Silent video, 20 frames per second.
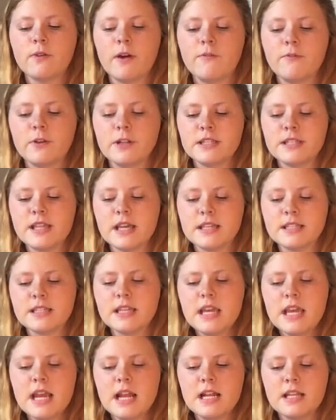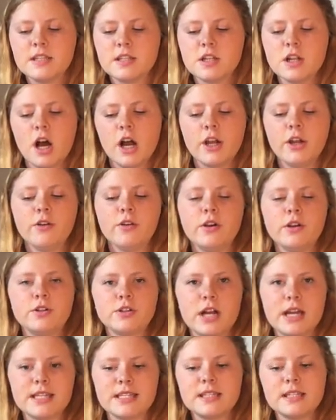referenced this in his inaugural
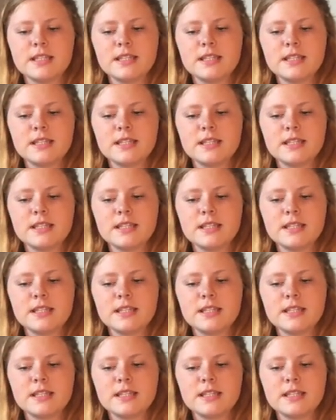address,